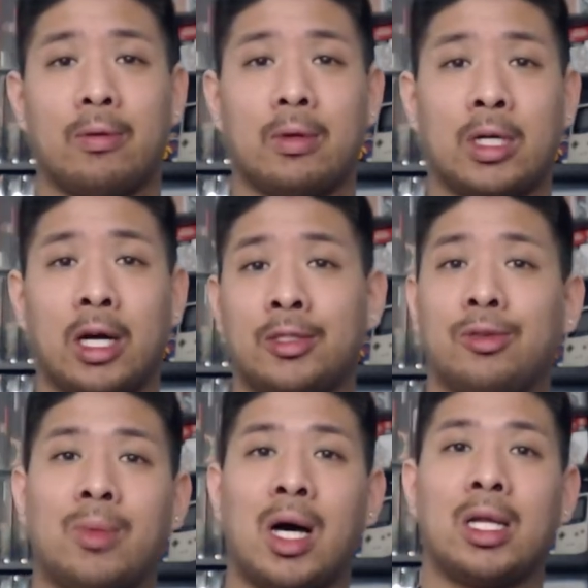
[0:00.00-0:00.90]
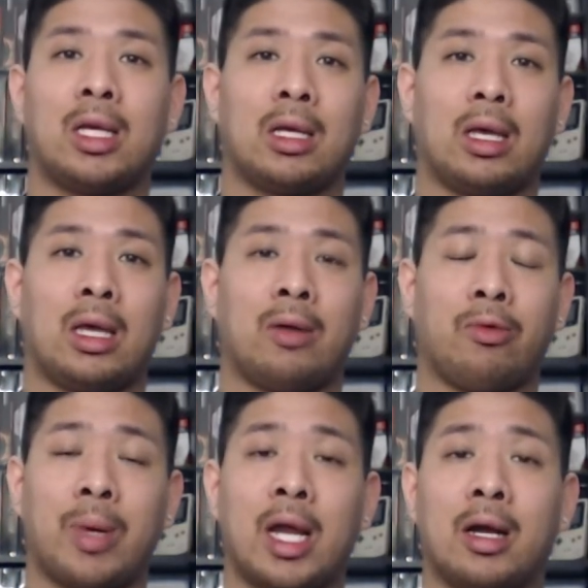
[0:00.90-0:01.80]
console modding and
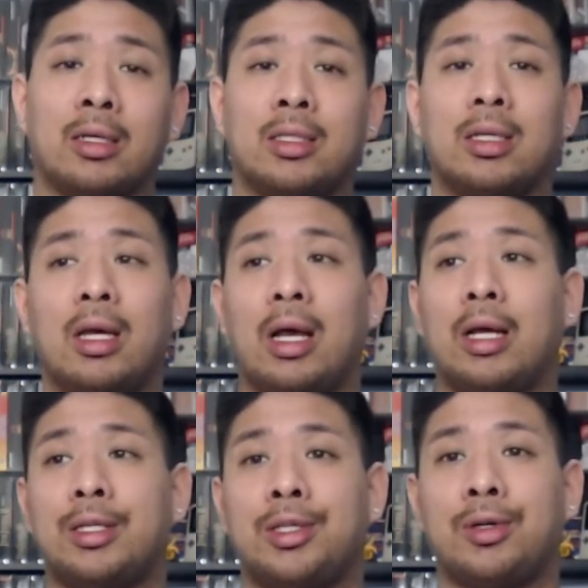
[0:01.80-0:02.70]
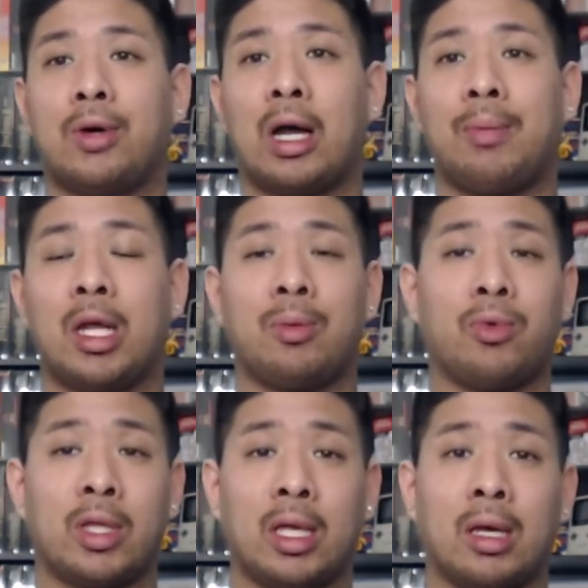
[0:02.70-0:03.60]
repairs. So I met up
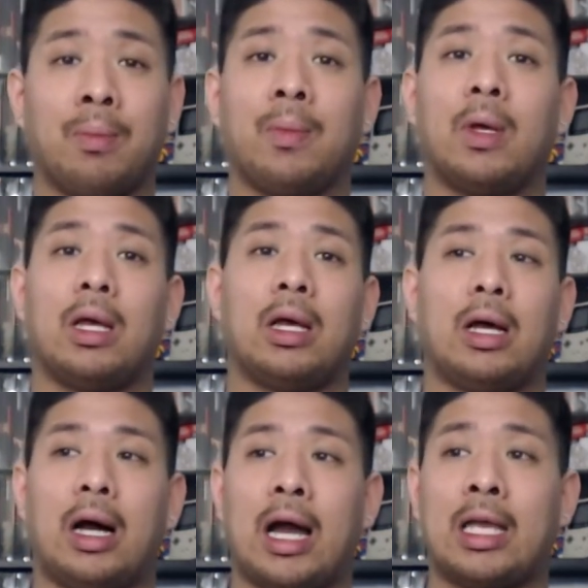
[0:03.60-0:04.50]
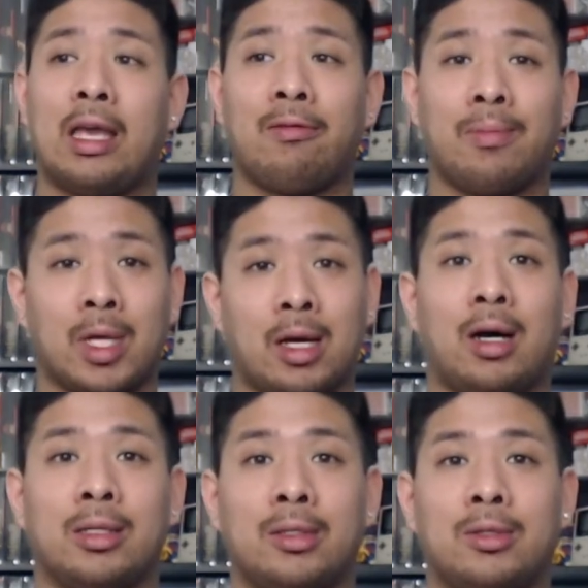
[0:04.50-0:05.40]
with him. I gave him the
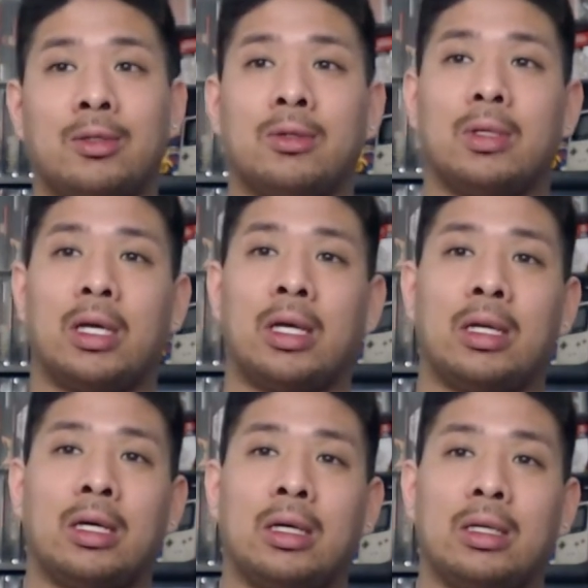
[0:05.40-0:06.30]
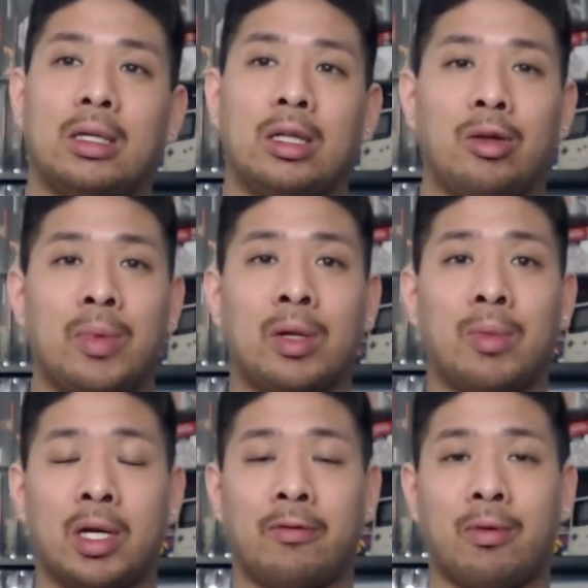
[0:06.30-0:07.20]
console and a little bit of
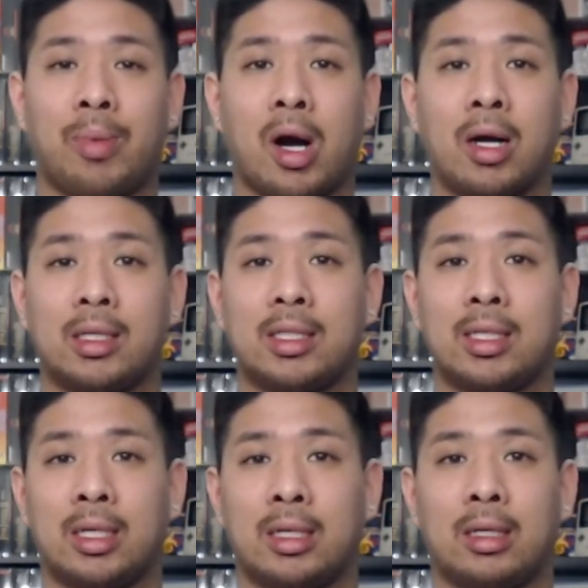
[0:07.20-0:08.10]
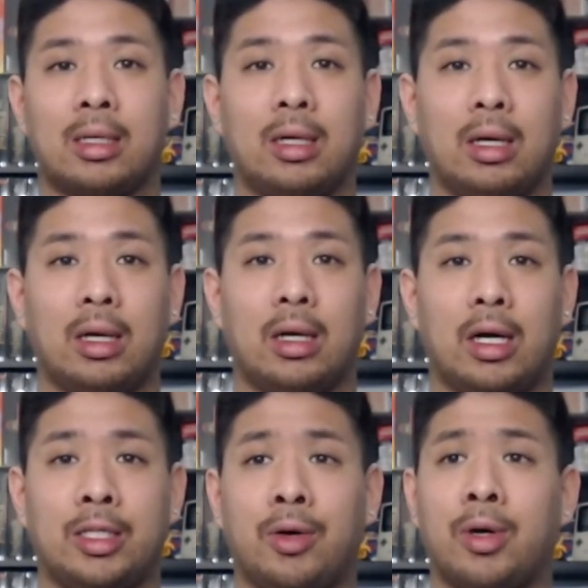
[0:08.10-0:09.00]
money for parts and
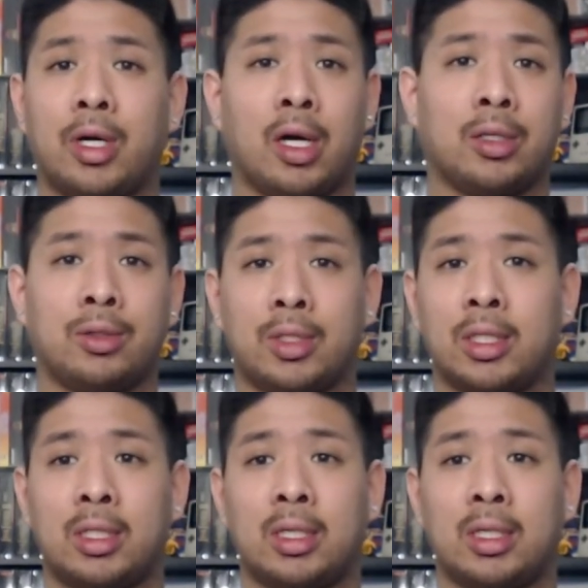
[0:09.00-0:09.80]
a donor console just in